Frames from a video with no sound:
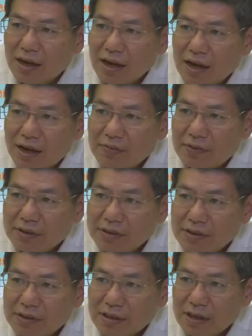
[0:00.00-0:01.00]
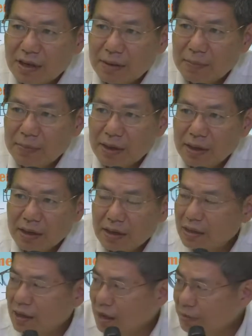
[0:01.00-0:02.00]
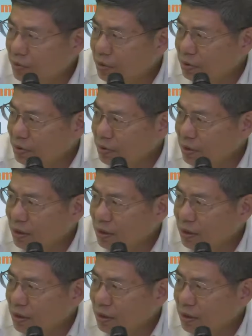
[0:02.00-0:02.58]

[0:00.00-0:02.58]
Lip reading: conference back in April, right?